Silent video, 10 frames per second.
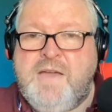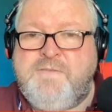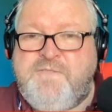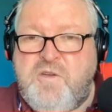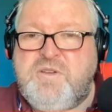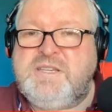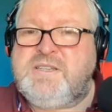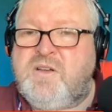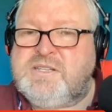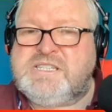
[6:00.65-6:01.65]

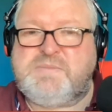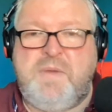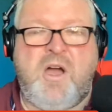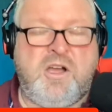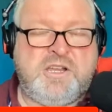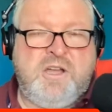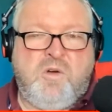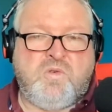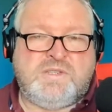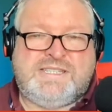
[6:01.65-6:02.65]
Focus on smart
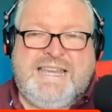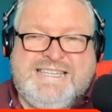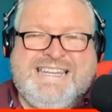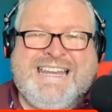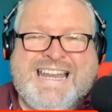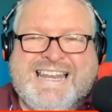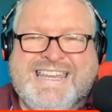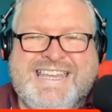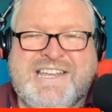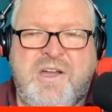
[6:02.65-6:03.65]
goals. Setting
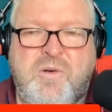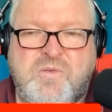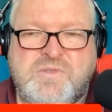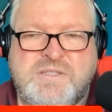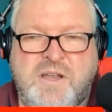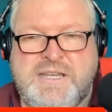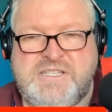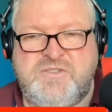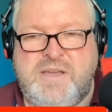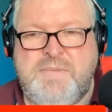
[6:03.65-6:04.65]
clear goals on
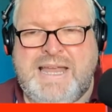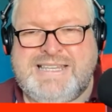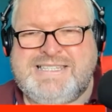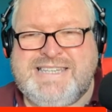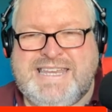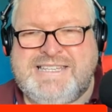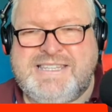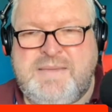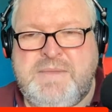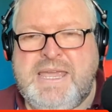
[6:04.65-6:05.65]
Instagram and sticking
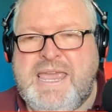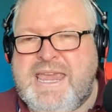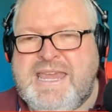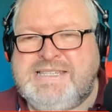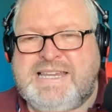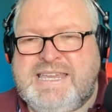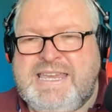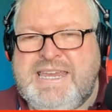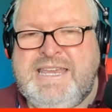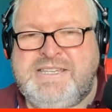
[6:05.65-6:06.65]
to them is a
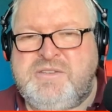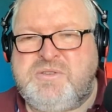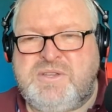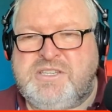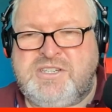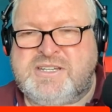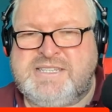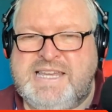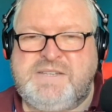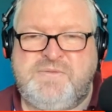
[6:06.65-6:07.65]
key to
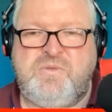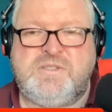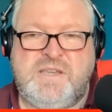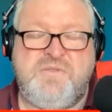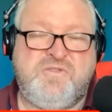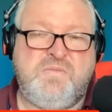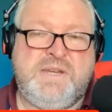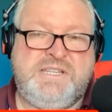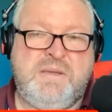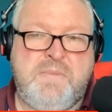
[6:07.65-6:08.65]
successful social
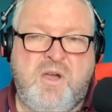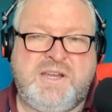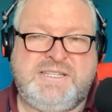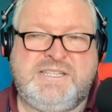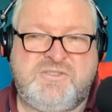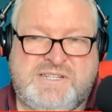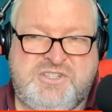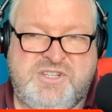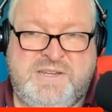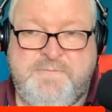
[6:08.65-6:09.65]
media marketing
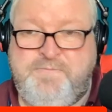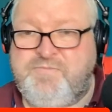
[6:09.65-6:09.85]
strategy.